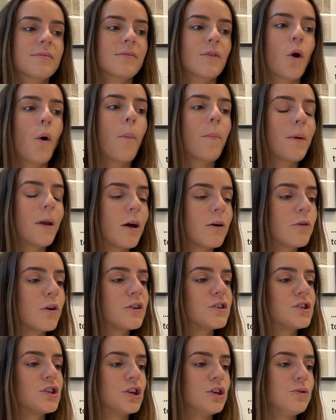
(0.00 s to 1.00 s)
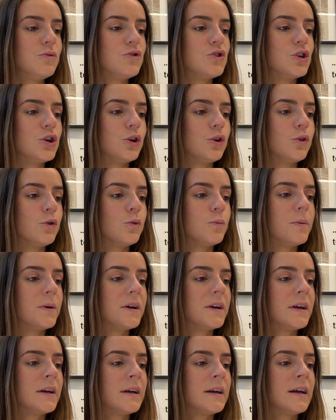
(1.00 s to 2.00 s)
upload onto YouTube,
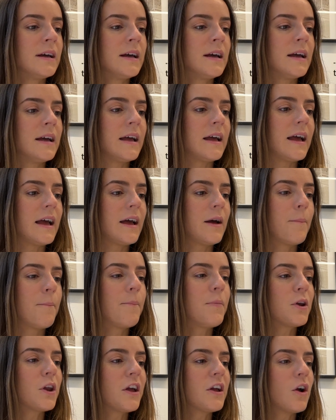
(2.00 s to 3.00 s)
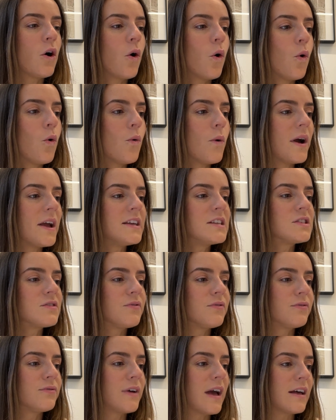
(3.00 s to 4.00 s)
but I always
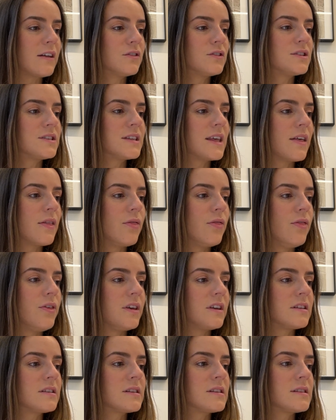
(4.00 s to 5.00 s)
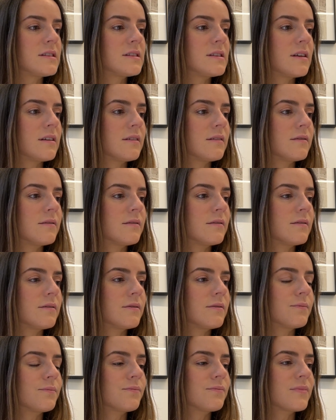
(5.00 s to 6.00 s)
felt this
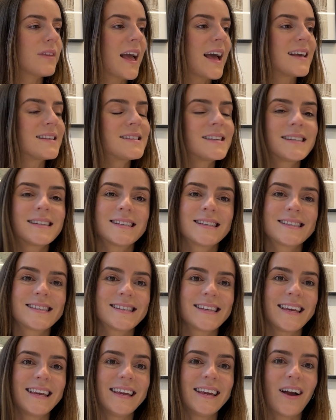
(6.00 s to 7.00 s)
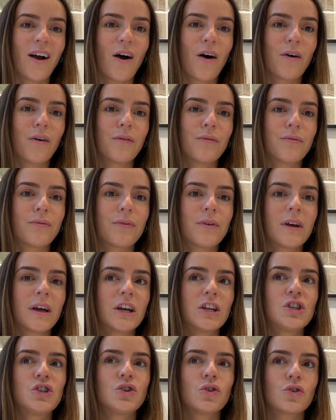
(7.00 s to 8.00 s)
hesitancy of
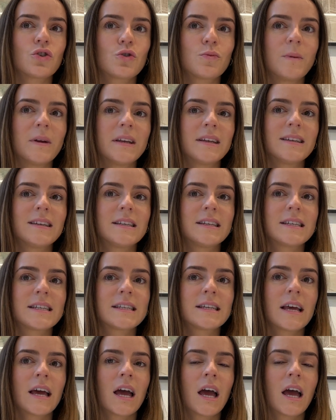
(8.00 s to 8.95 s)
judgment,